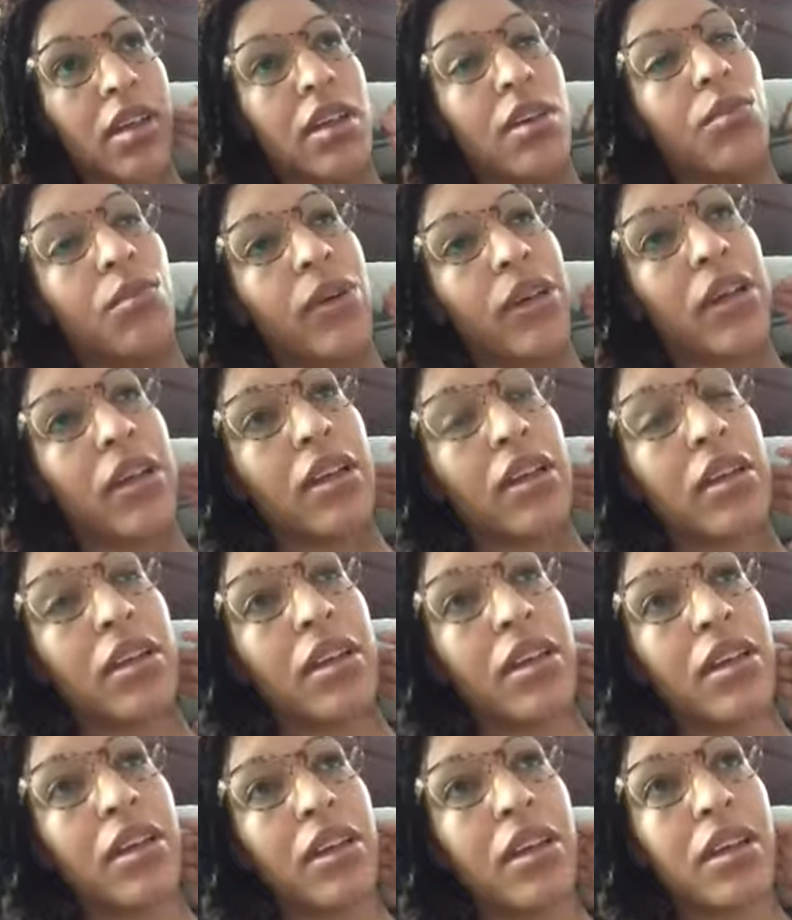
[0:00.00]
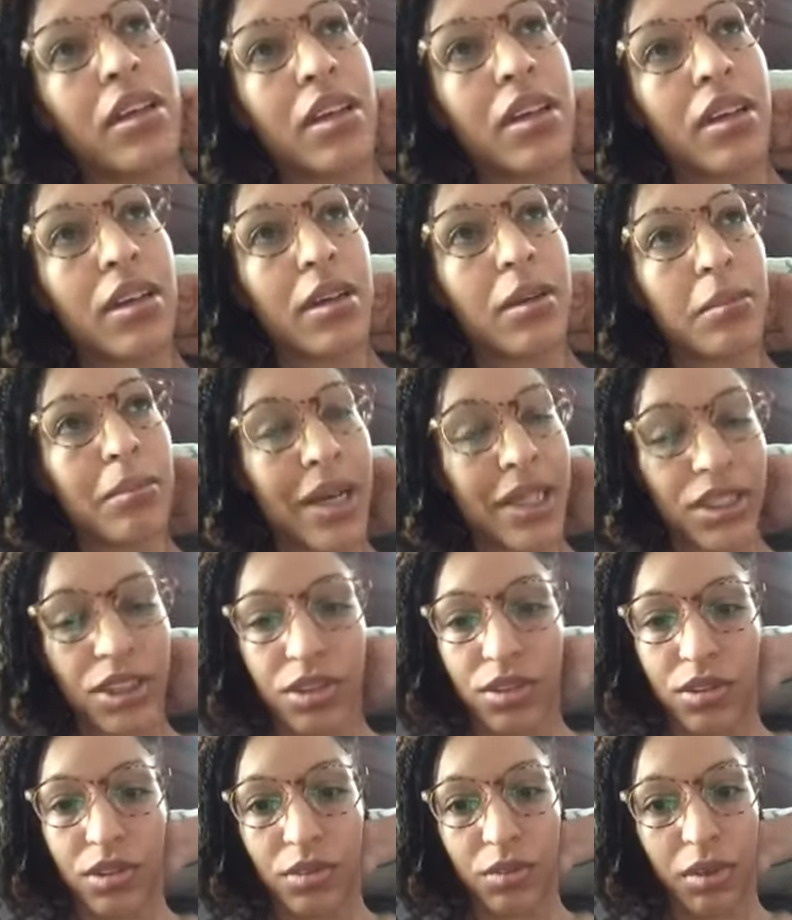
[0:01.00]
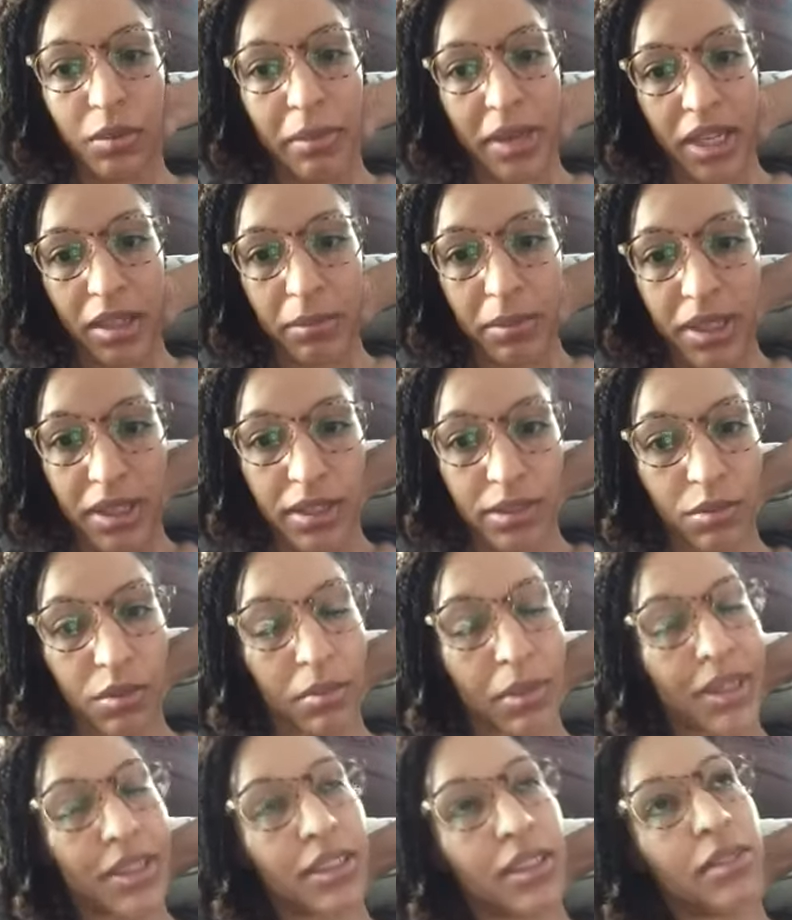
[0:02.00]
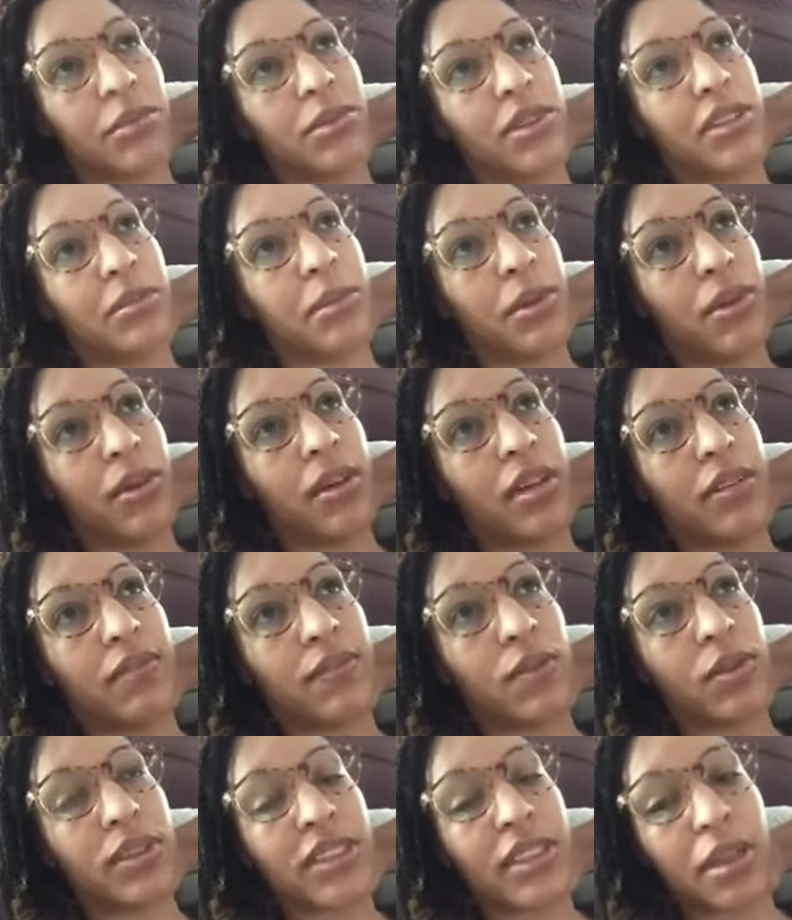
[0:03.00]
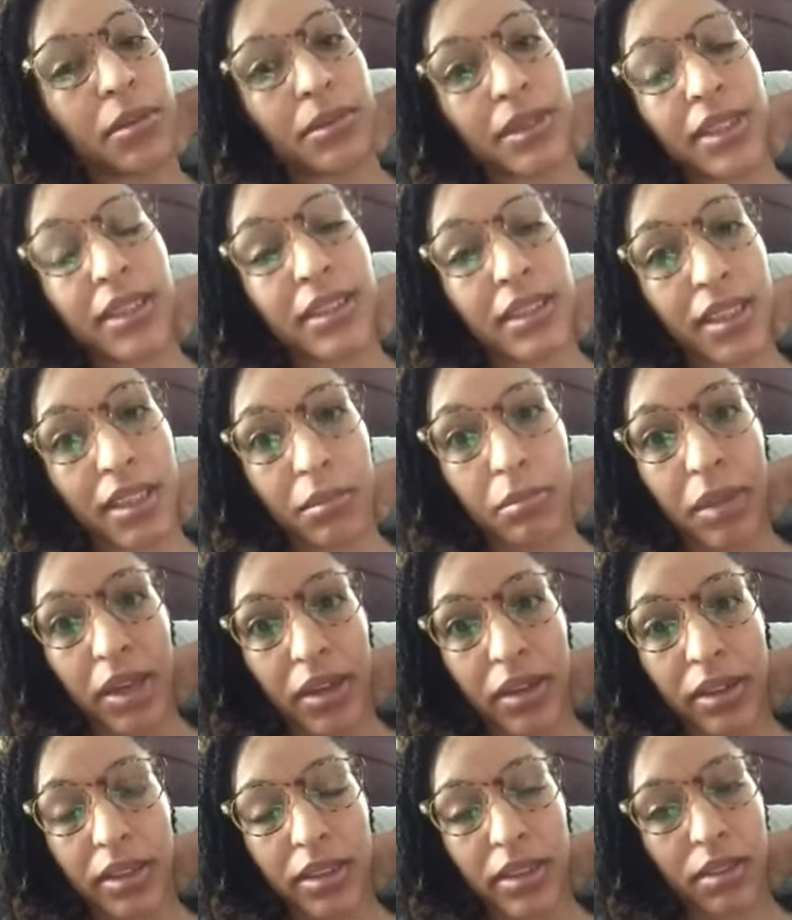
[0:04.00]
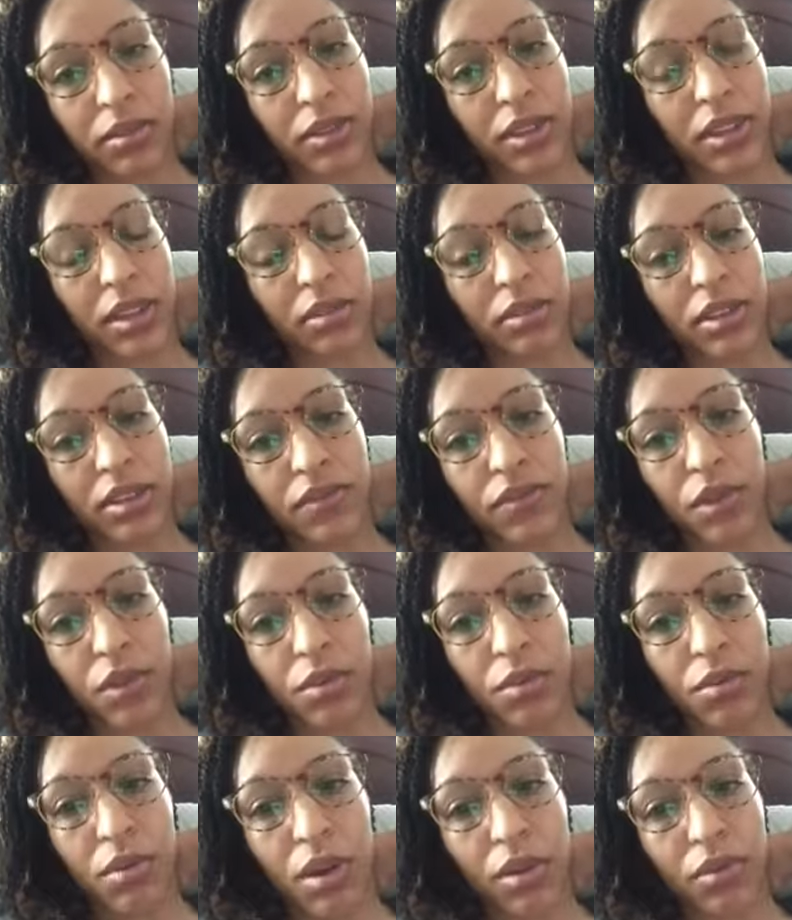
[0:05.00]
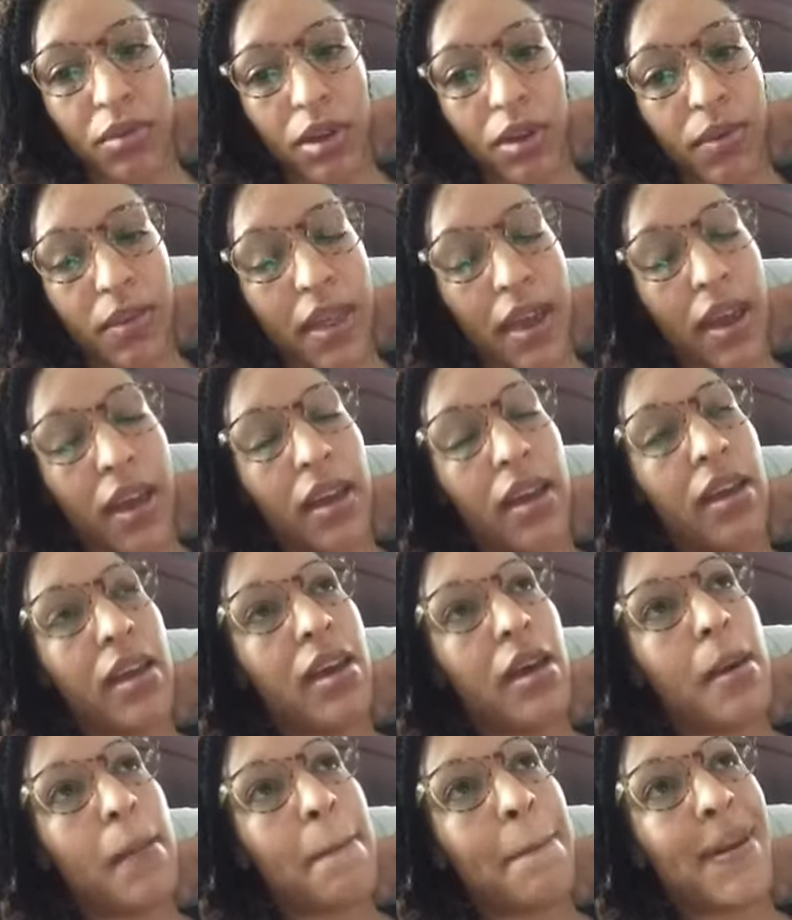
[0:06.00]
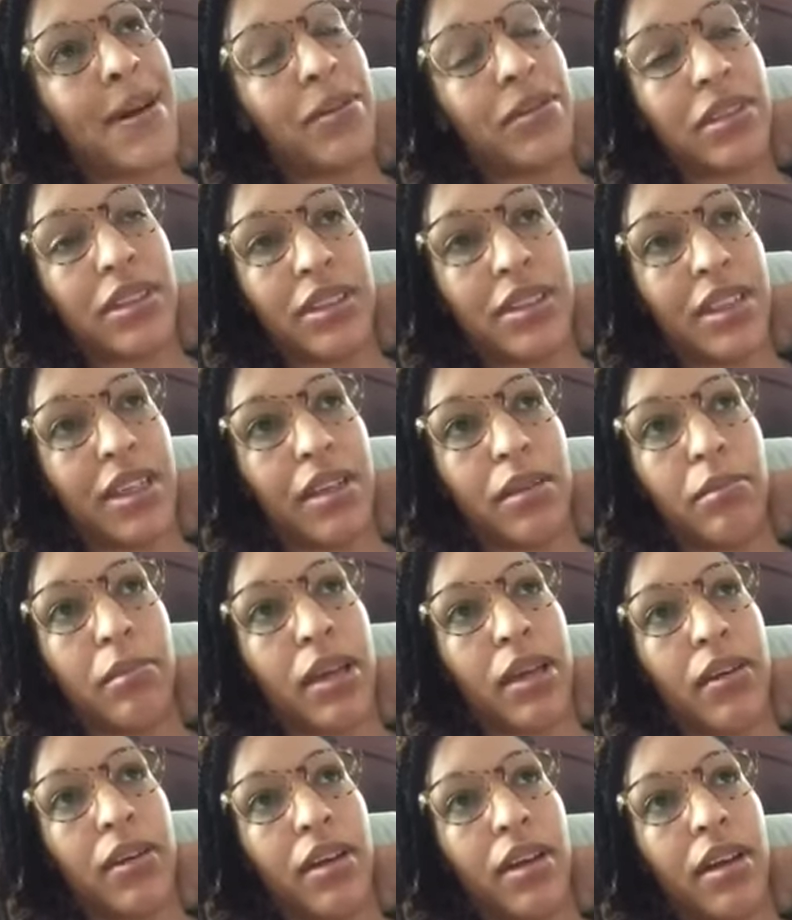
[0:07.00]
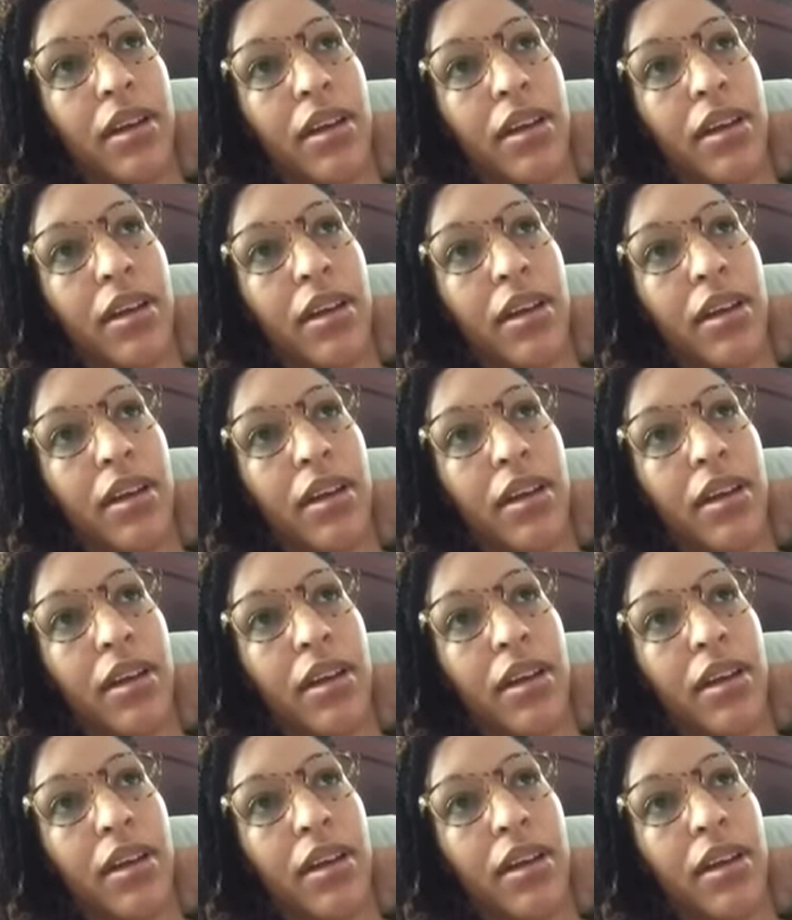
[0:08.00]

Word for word: When my children were babies, when my son was born, of course, I was a teen parent. So to those of you who don't know that, I was a teen parent.